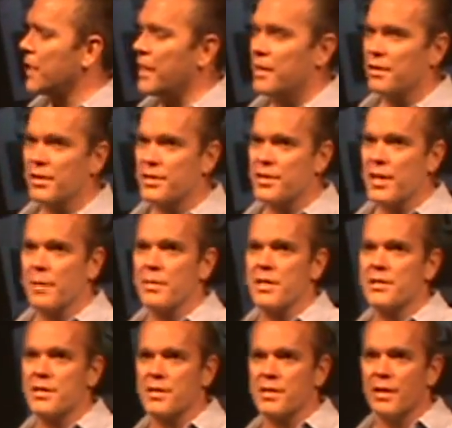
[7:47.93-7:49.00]
And he looks at me
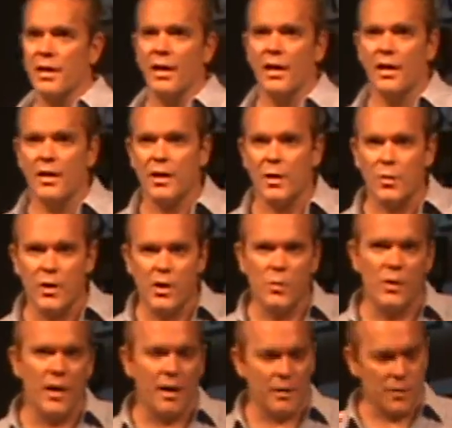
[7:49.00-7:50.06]
and says, when
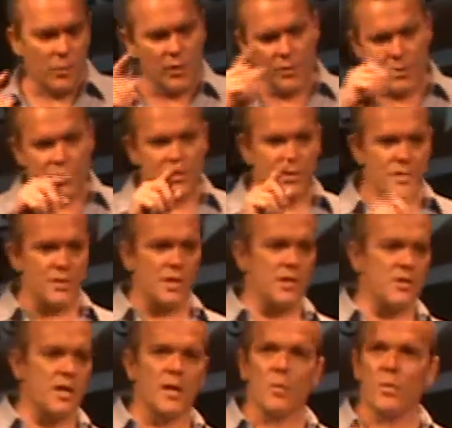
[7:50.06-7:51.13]
you went out in the wilderness to
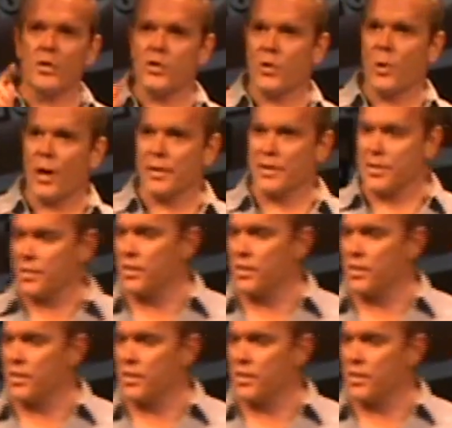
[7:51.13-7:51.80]
see John, what did you go out